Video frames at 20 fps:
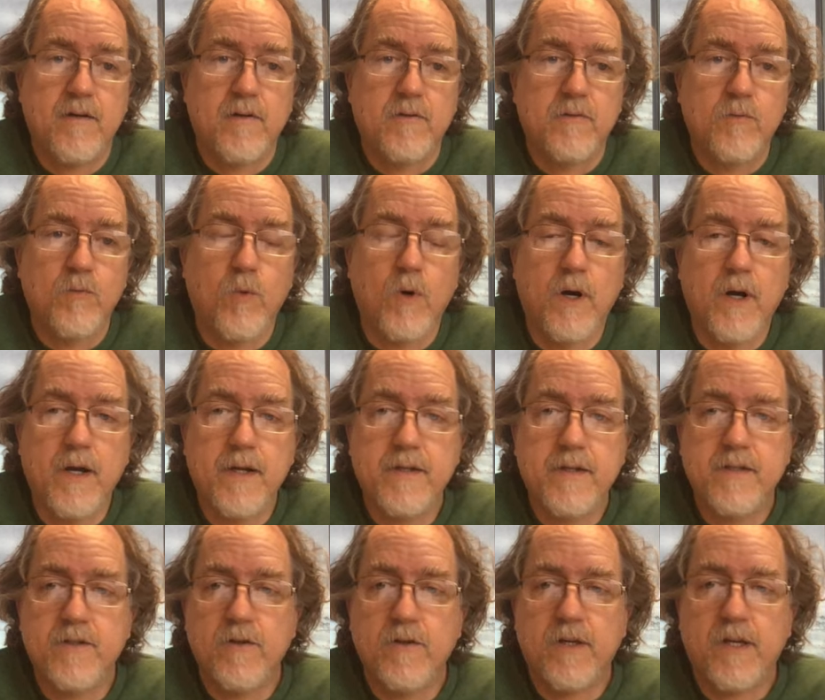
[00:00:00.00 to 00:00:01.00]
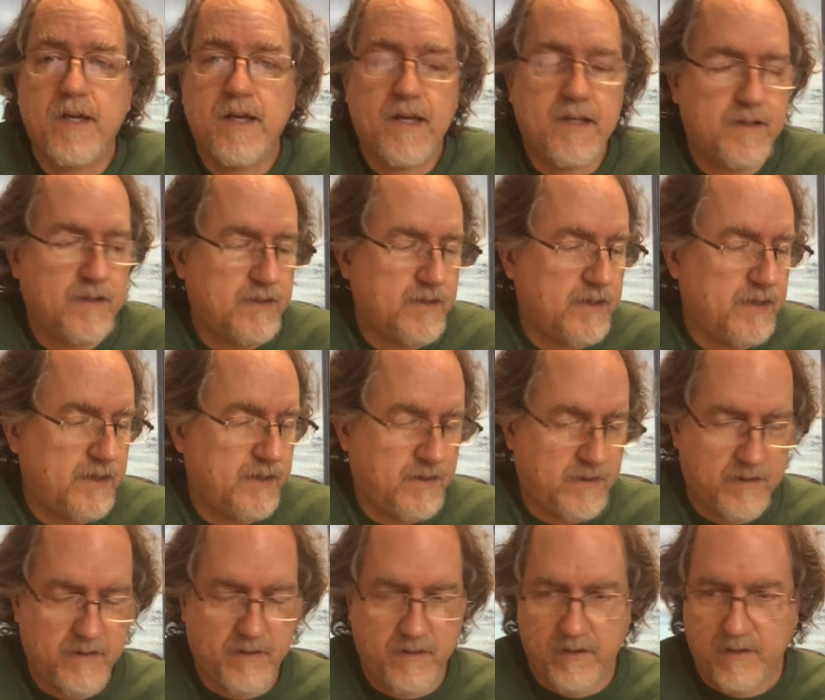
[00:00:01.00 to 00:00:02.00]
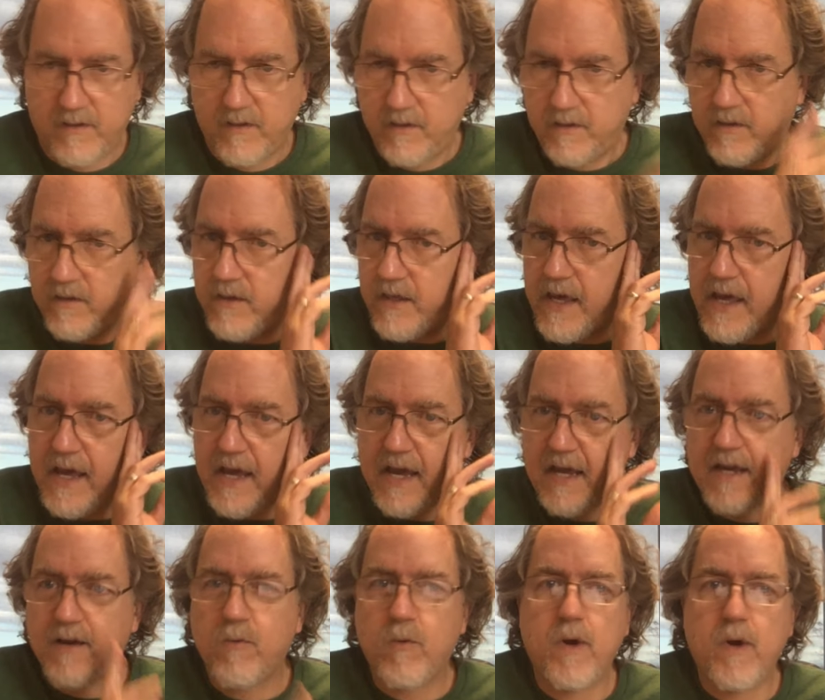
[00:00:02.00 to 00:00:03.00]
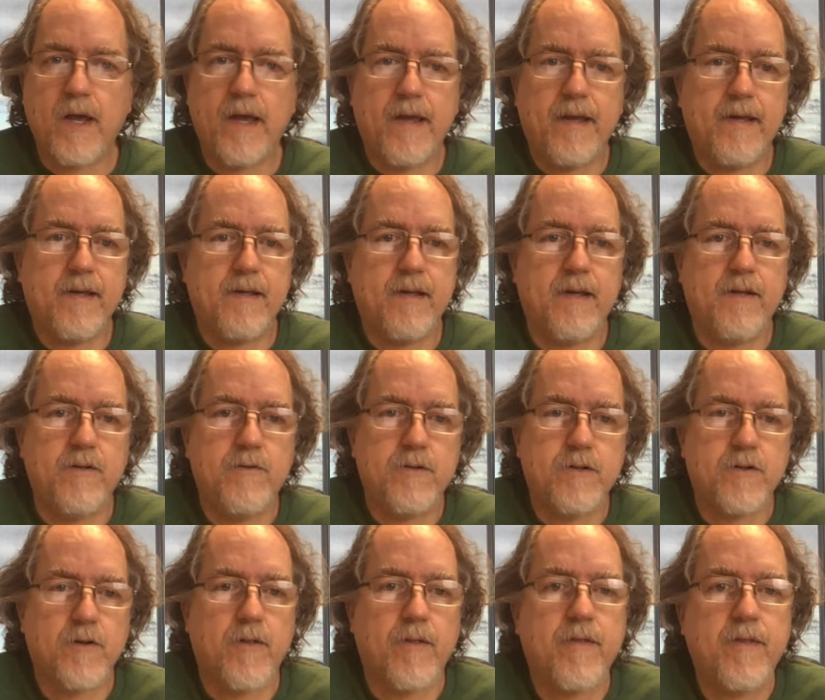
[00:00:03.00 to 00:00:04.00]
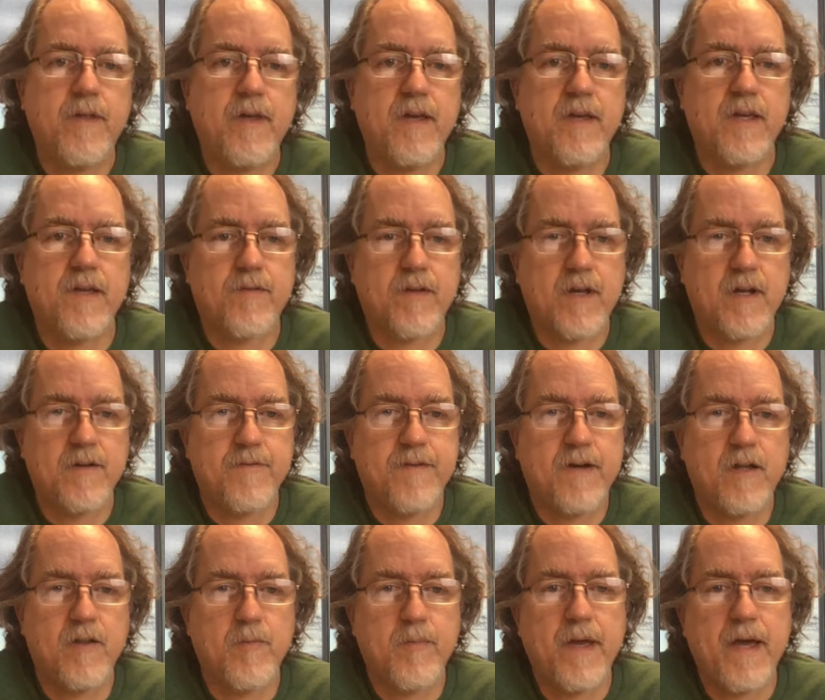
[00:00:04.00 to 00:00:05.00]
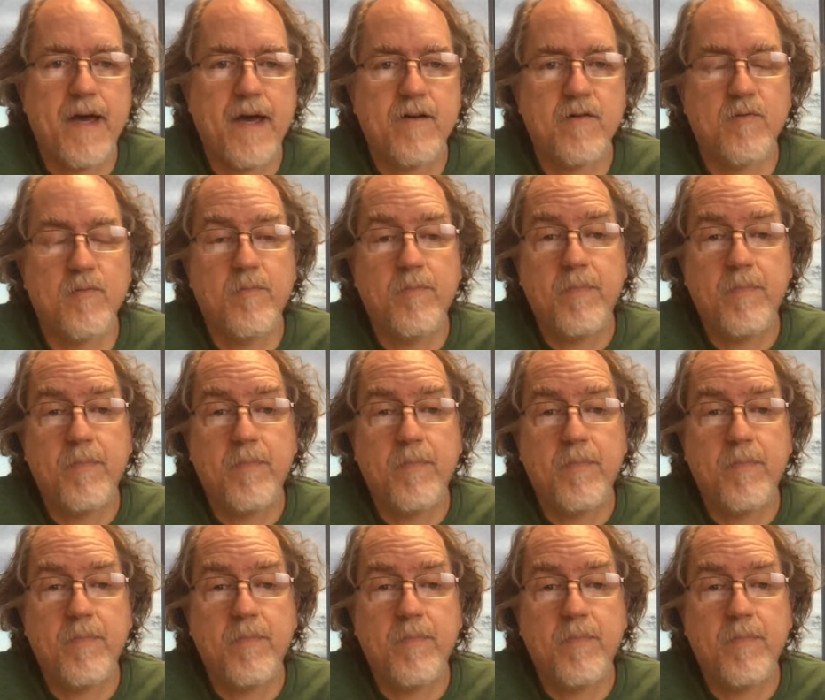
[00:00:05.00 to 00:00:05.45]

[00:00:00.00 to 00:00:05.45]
one is you can't just like hack away and do your own thing. You have to kind of follow the pattern.